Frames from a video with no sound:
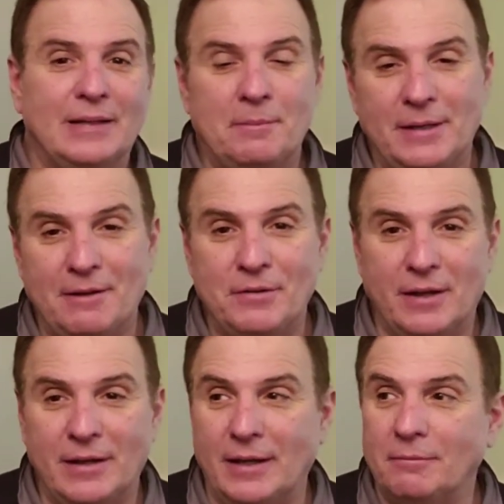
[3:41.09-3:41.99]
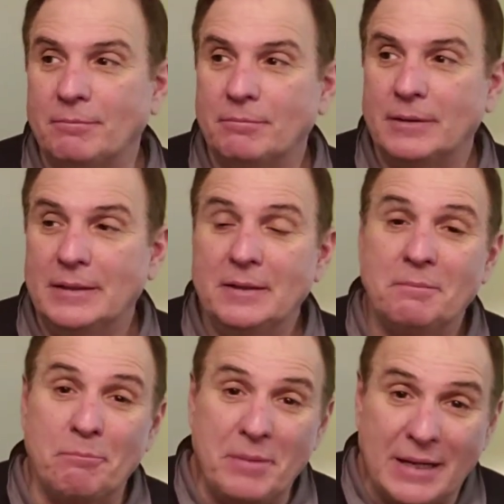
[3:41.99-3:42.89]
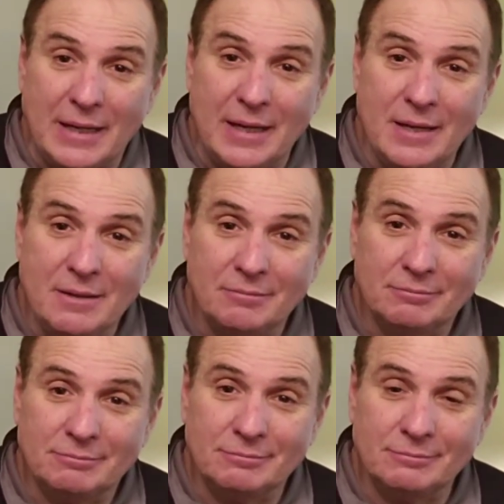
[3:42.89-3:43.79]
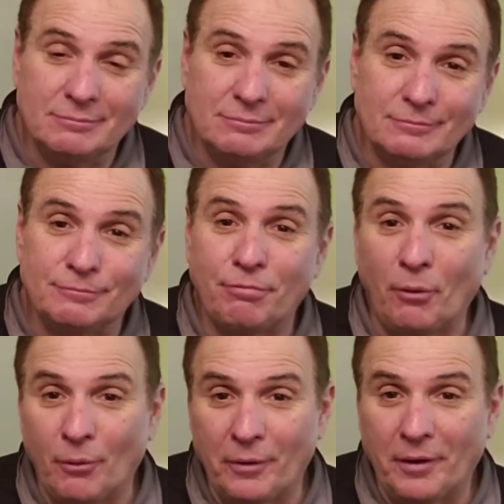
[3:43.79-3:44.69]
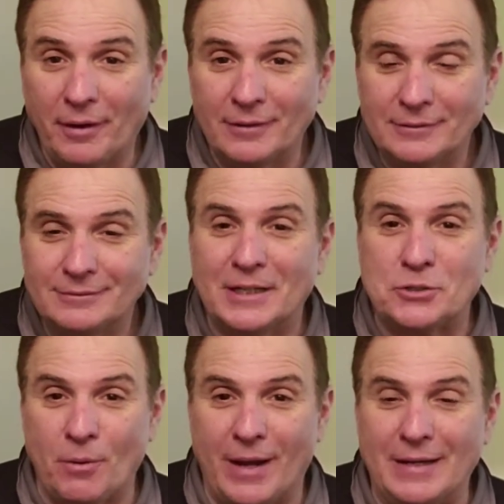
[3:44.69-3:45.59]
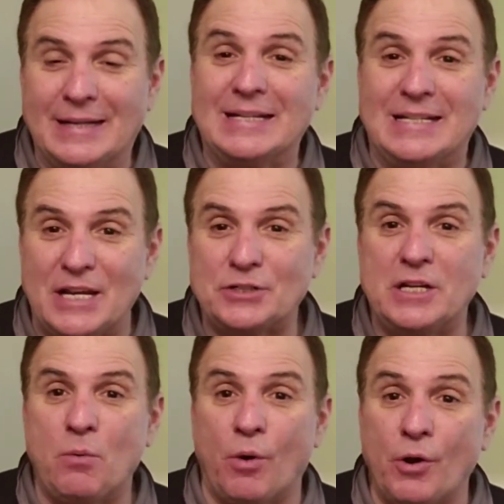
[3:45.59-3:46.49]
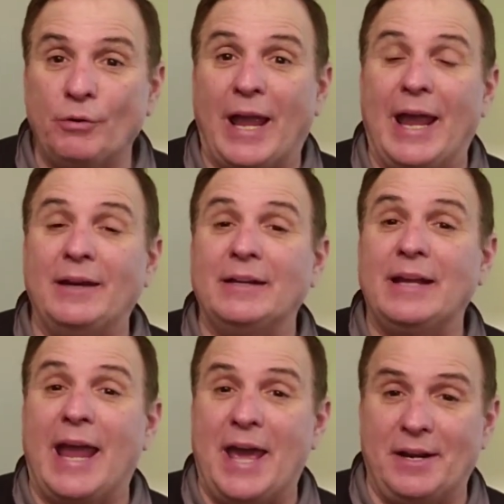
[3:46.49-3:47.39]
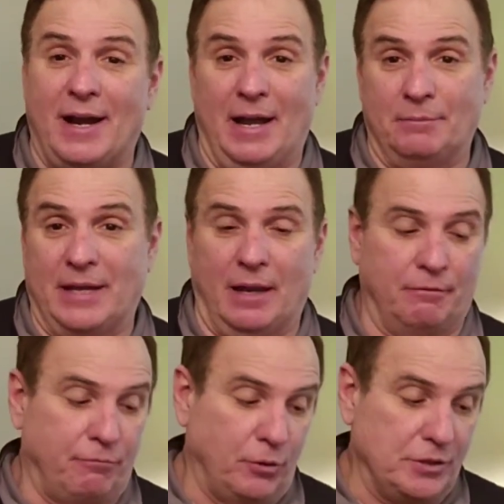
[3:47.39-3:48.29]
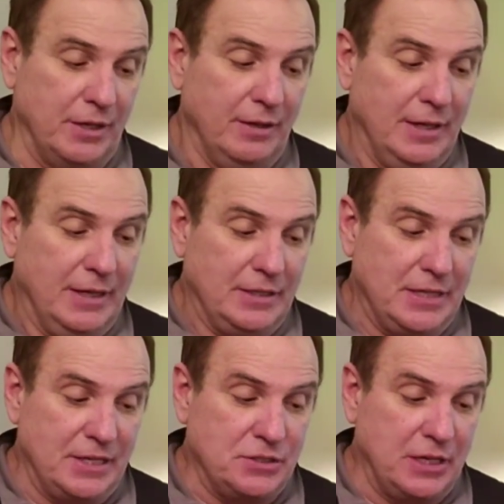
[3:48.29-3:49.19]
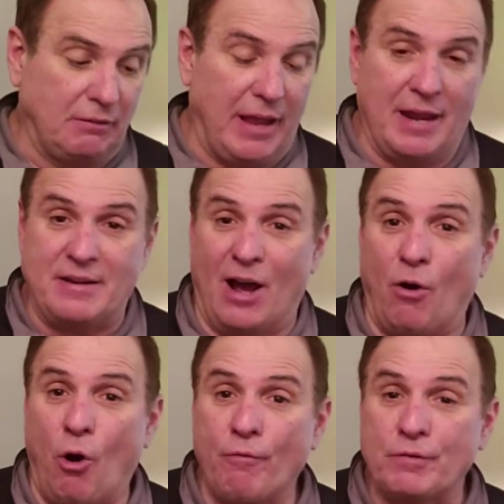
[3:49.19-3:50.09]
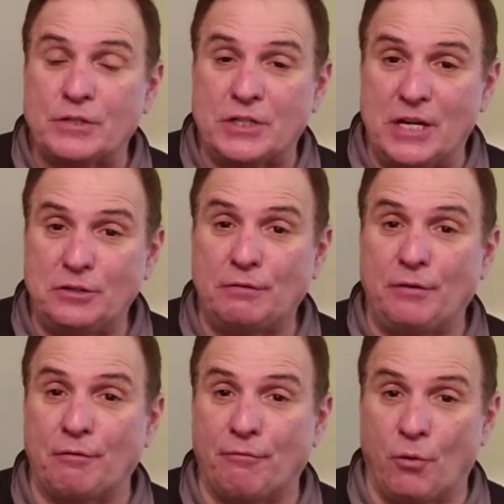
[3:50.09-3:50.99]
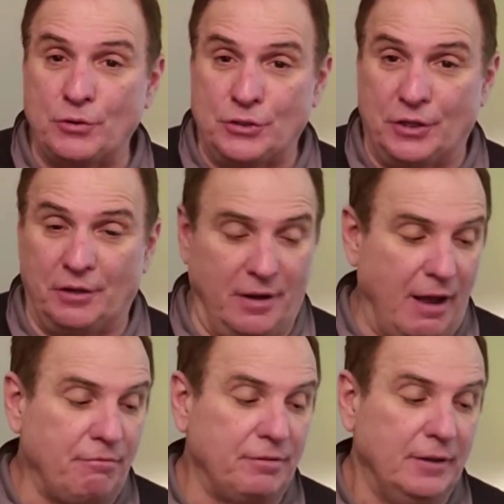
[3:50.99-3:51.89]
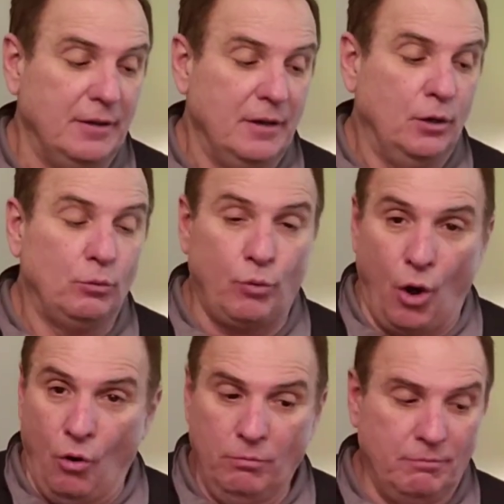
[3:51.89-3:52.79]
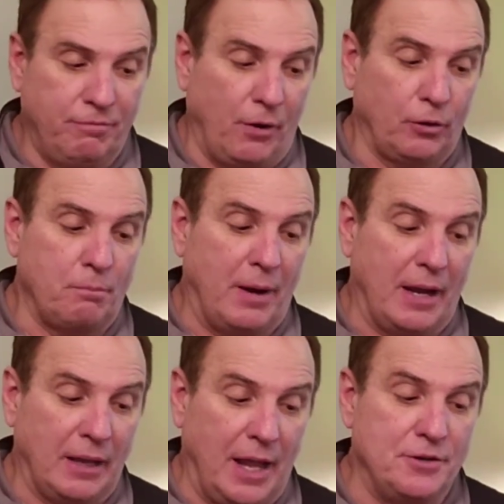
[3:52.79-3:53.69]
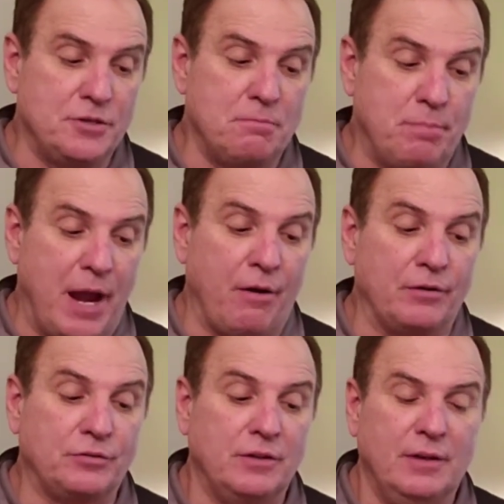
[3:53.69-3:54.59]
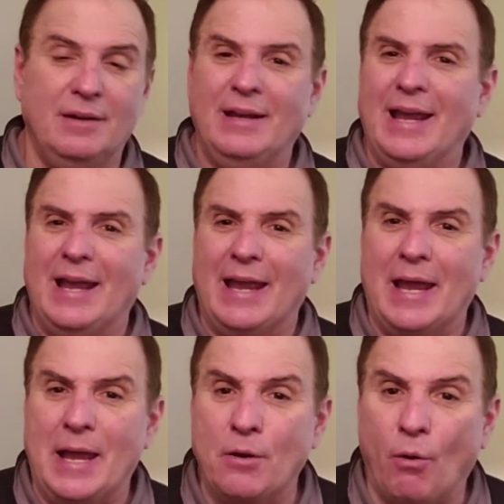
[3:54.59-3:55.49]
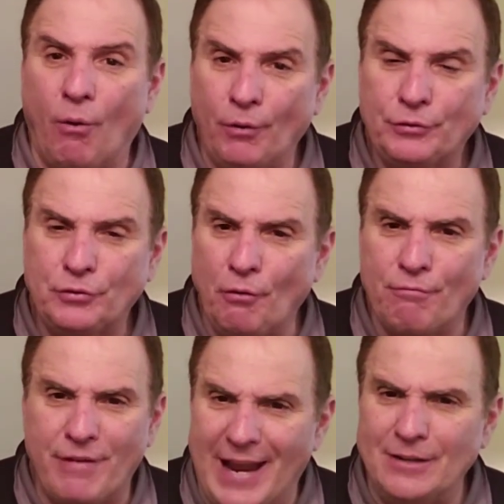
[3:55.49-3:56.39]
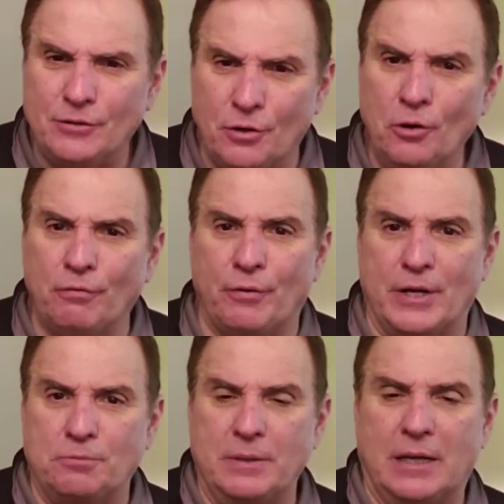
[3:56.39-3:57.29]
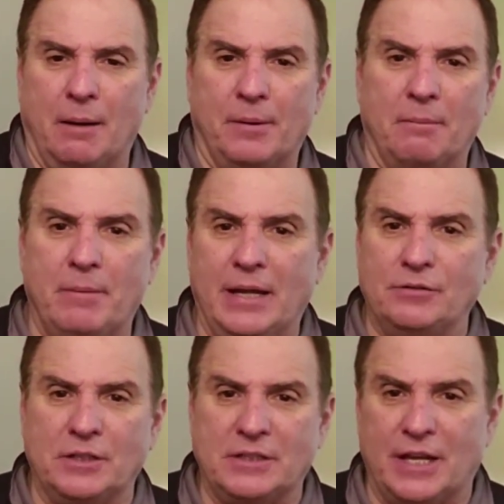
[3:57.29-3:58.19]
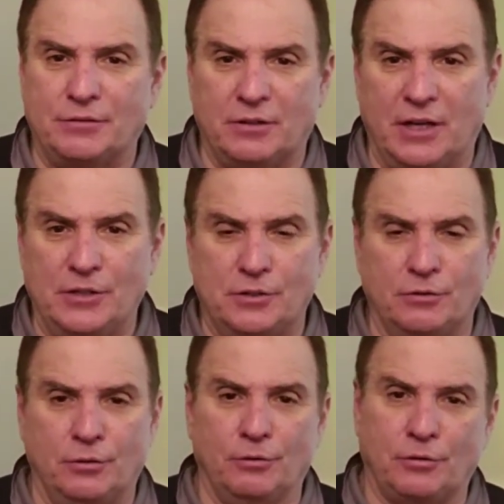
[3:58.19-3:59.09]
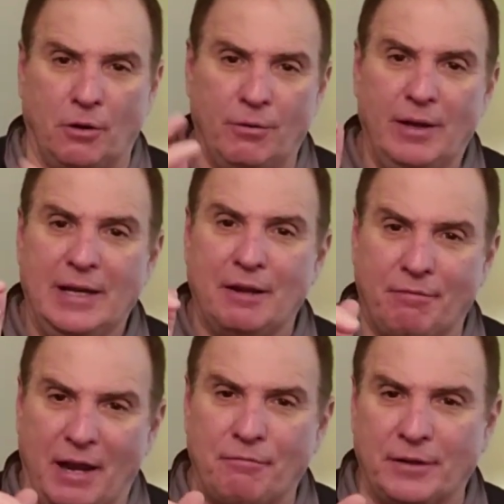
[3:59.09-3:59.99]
Let me give you a hint. Mickey, Florida. That's right, Disney World and in Anaheim, California, Disneyland. Now, overseas, if you're fortunate enough, Rome, followed by London, Paris, and also Vancouver has become an amazing destination too. So if I